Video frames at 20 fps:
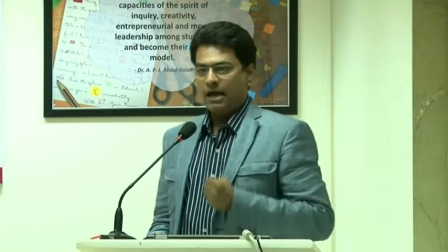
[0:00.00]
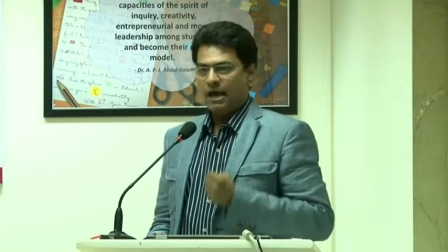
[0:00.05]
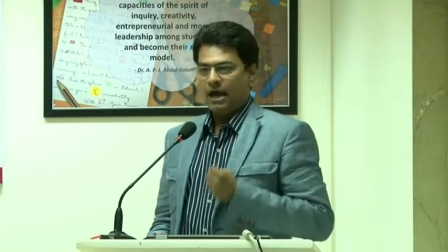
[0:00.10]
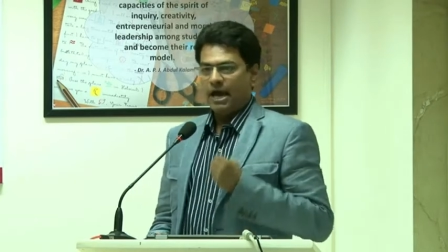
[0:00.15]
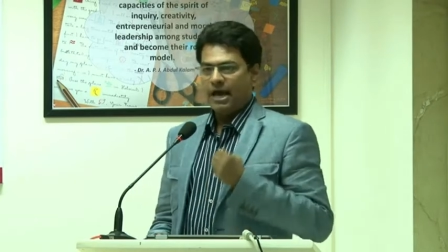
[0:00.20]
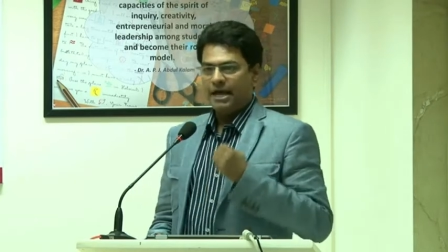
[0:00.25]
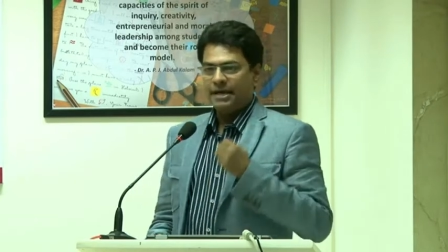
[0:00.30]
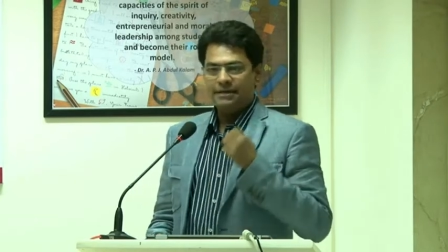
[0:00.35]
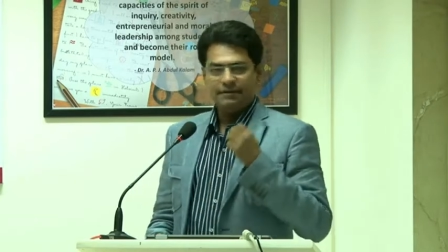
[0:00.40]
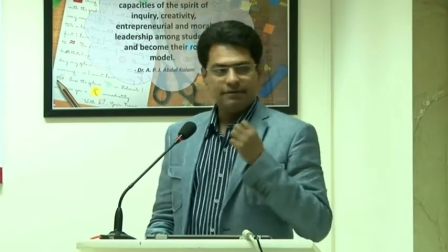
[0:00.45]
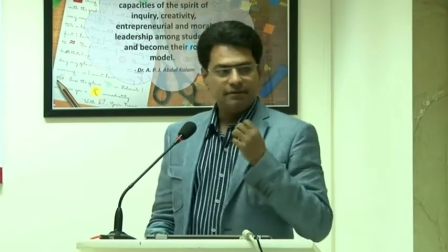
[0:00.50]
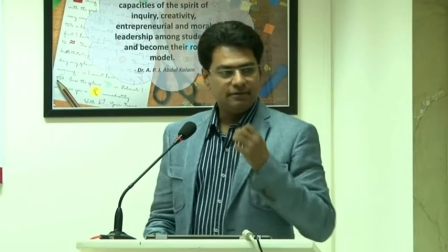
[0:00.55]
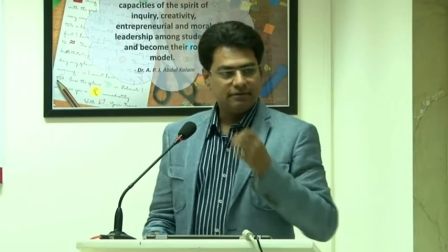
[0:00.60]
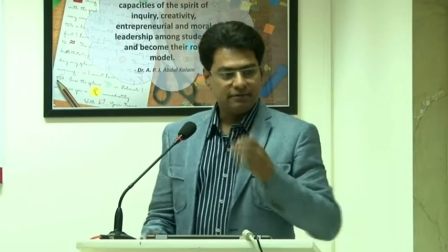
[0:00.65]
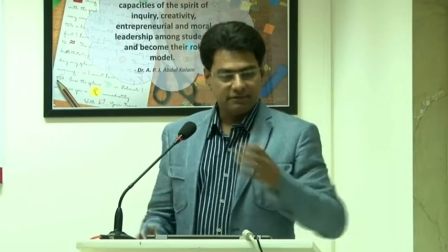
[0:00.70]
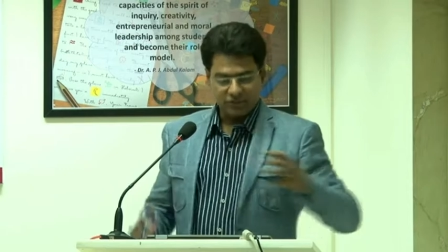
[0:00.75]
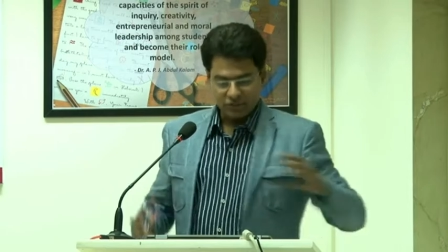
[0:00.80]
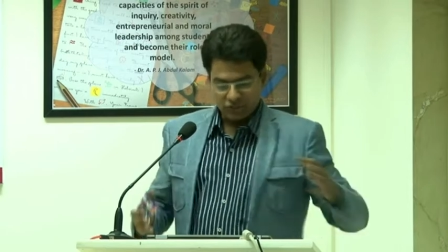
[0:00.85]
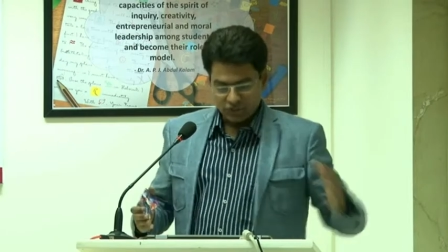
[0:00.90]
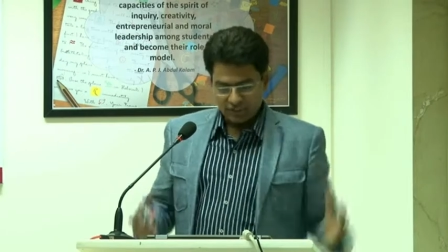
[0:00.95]
And
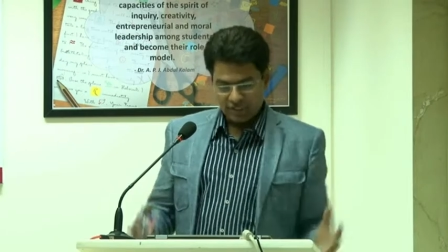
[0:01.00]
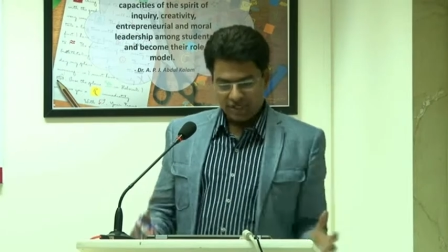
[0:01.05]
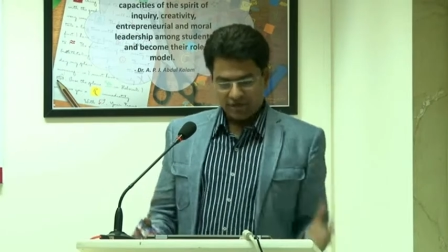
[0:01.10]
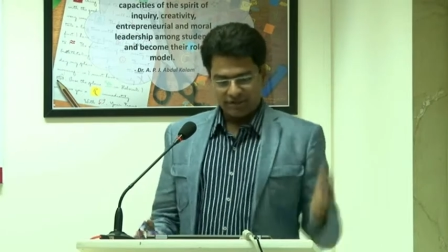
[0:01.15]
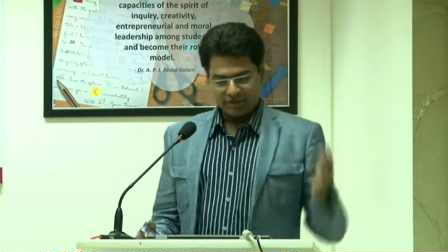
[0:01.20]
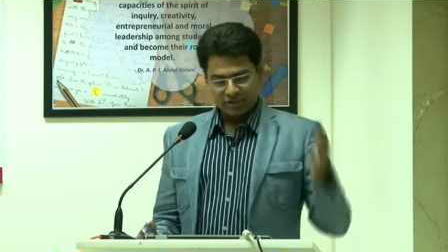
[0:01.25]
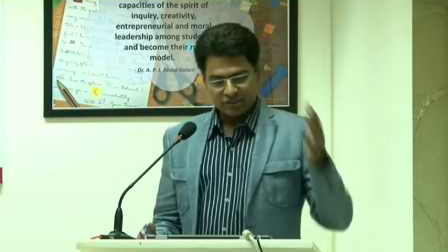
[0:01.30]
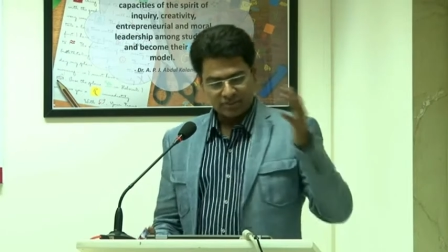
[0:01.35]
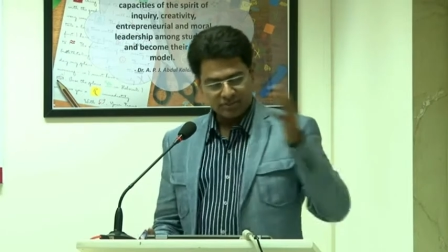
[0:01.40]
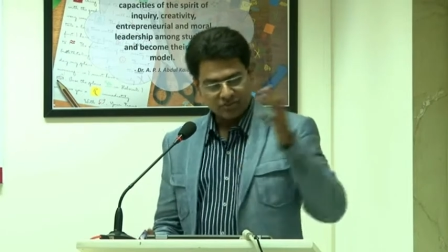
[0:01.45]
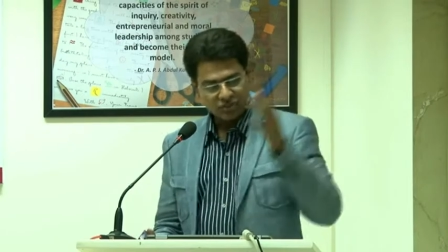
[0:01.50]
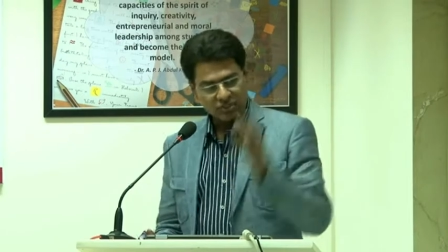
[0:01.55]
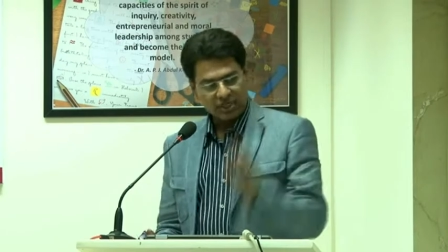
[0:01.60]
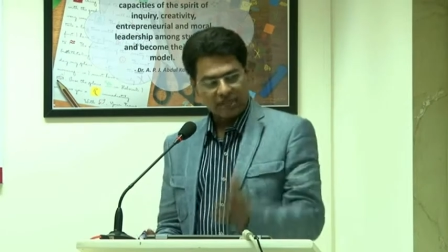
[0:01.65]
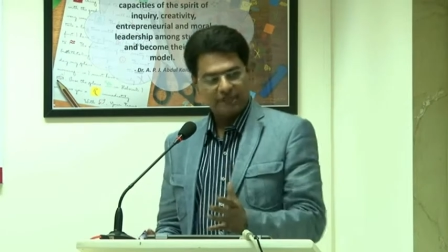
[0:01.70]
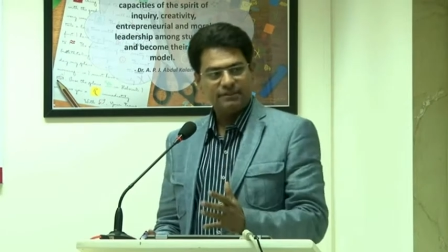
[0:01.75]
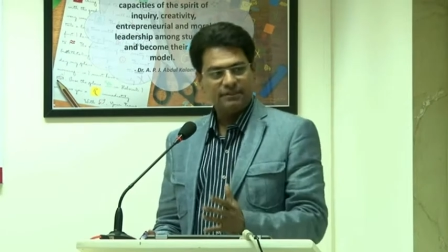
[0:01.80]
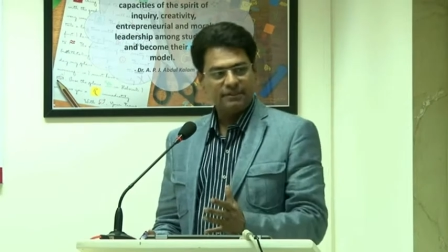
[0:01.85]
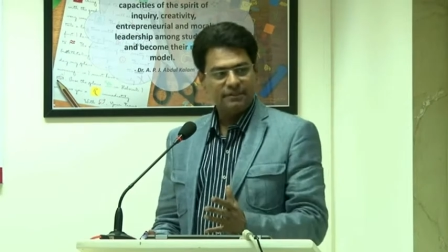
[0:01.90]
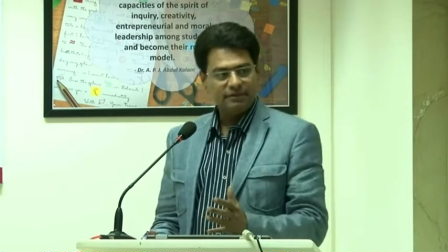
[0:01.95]
the Shia regime
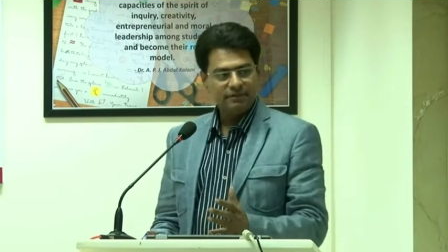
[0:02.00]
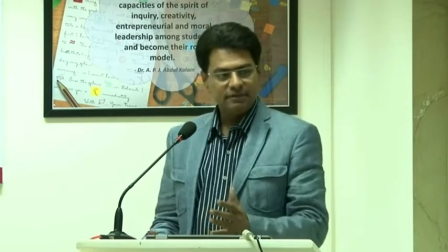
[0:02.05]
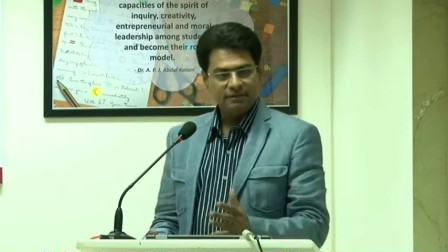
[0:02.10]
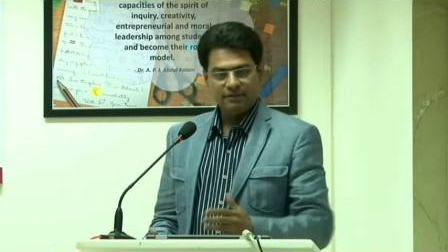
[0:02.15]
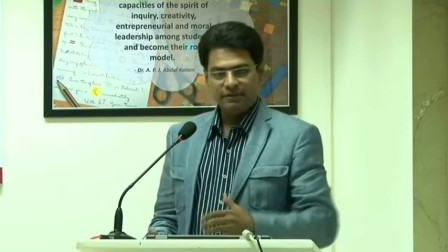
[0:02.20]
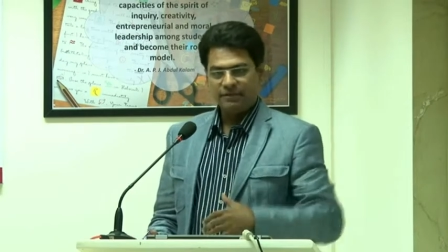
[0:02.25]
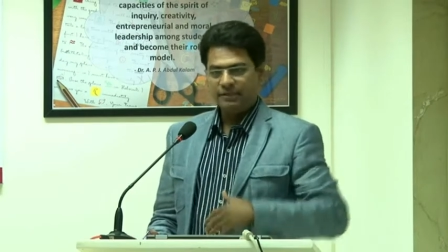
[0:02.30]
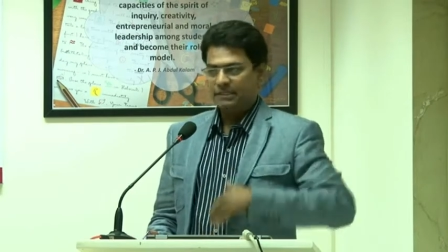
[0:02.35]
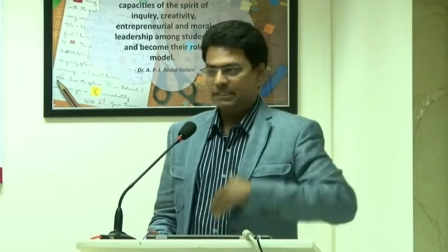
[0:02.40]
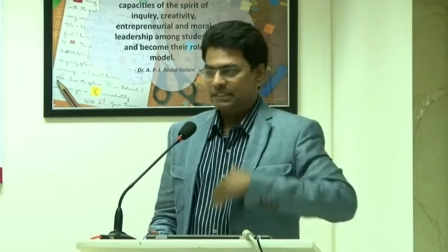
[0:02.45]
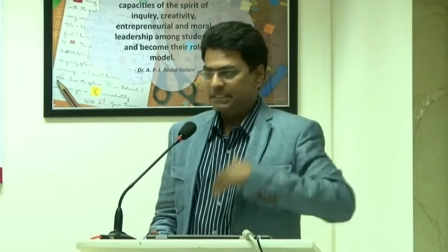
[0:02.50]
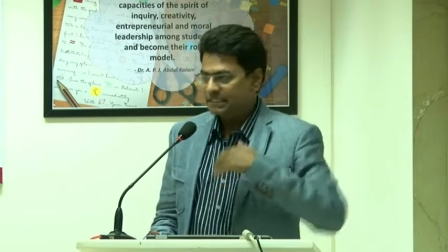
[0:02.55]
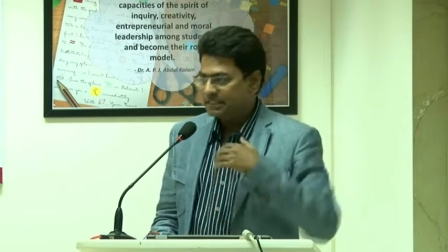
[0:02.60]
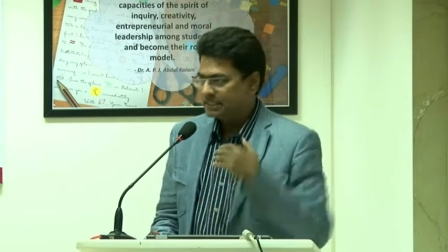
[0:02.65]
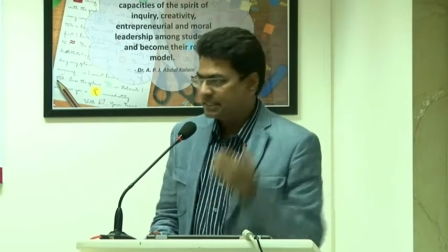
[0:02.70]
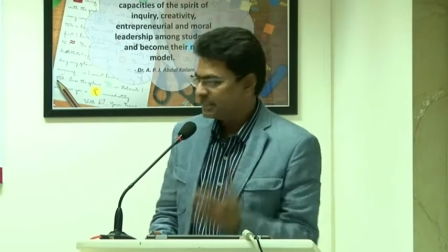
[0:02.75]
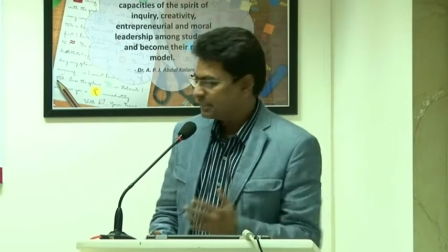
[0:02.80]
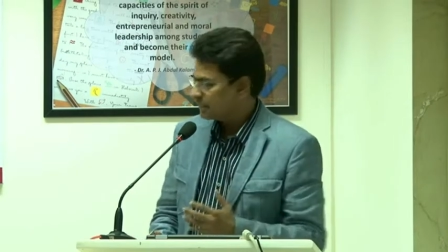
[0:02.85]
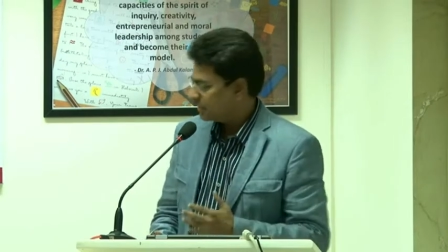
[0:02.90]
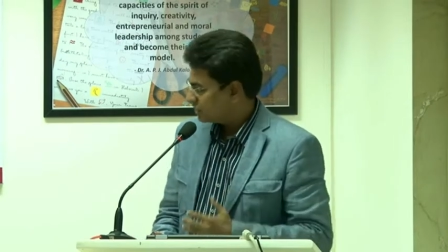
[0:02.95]
started
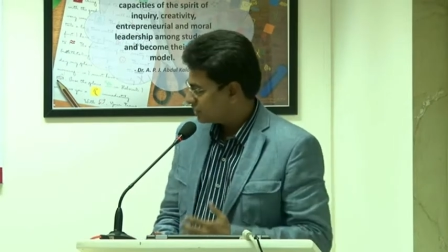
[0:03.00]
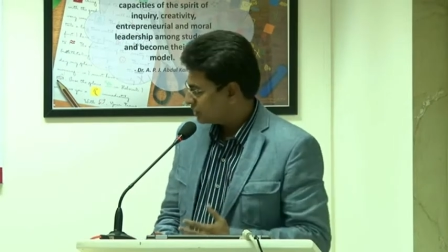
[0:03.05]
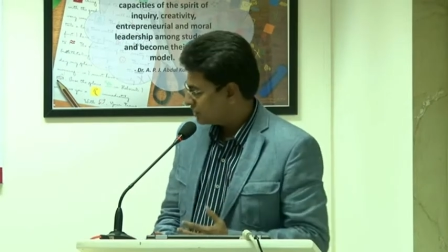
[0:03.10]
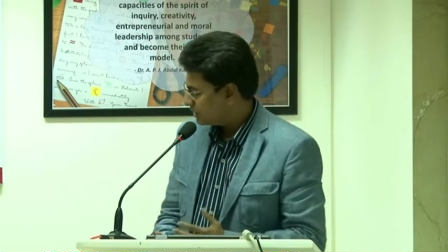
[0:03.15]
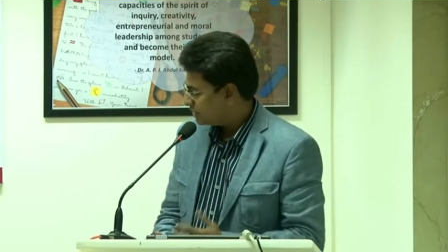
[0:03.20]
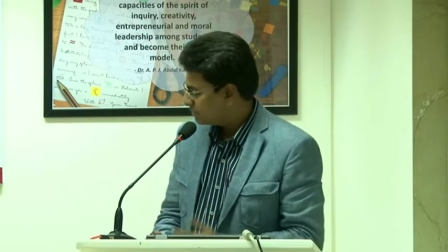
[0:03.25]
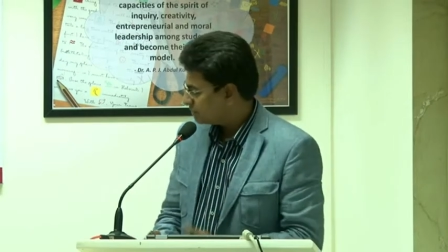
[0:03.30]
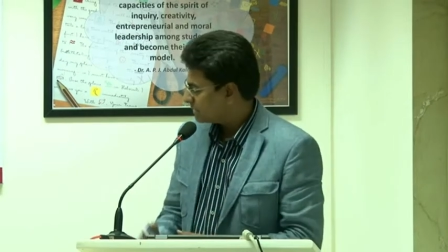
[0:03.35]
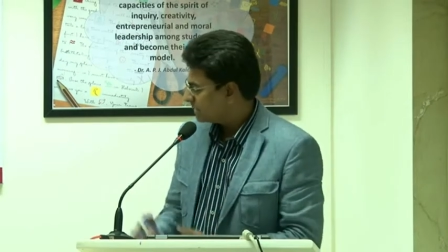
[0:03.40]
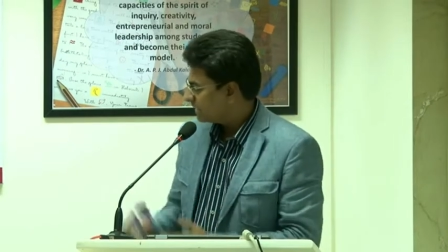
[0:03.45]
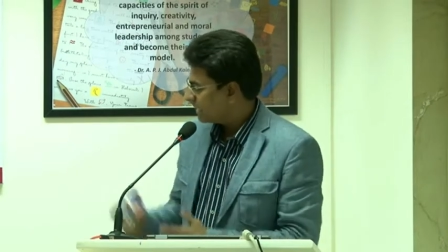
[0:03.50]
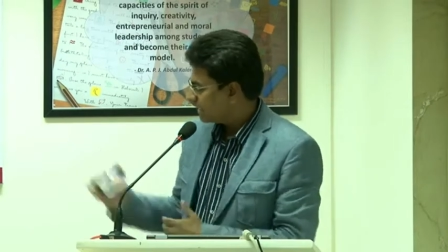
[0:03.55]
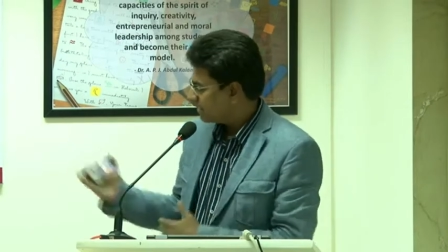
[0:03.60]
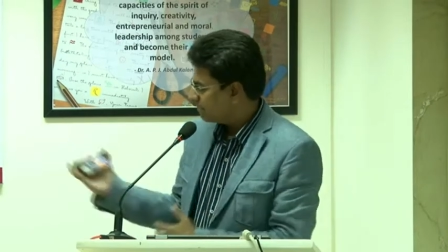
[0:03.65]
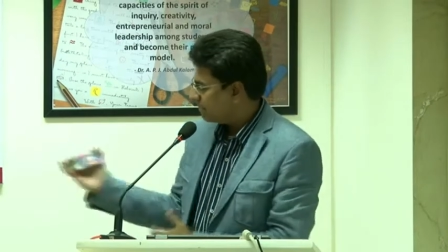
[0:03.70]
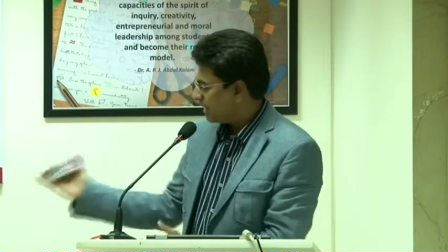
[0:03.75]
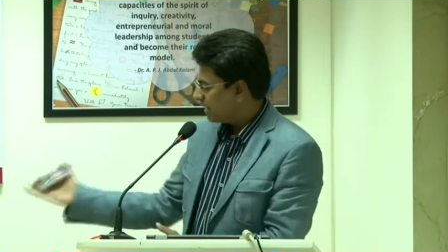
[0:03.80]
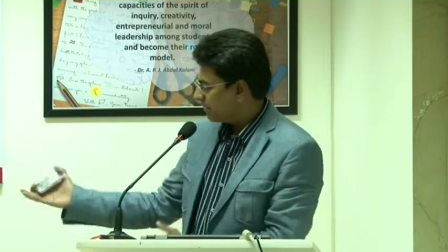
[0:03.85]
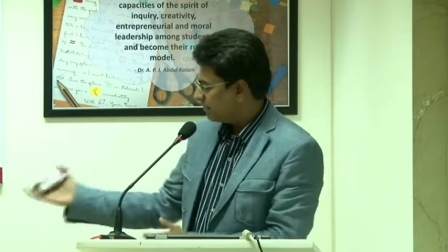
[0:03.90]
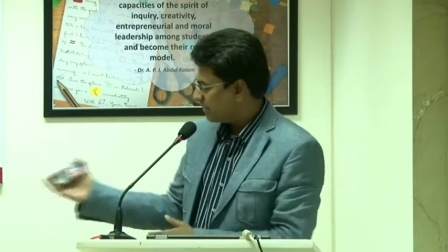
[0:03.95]
dictating its terms,
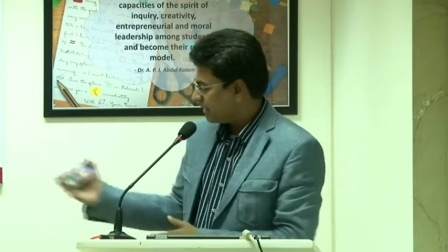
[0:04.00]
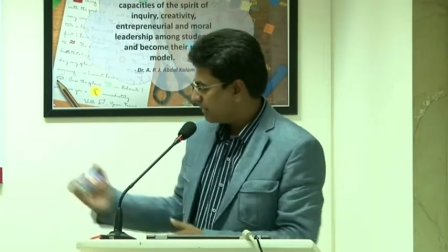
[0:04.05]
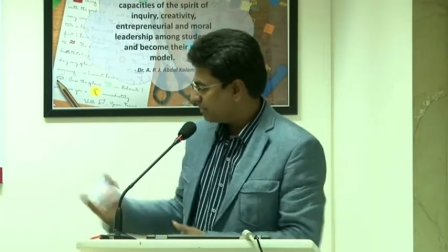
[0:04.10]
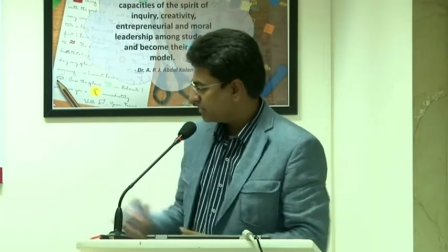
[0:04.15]
led by Prime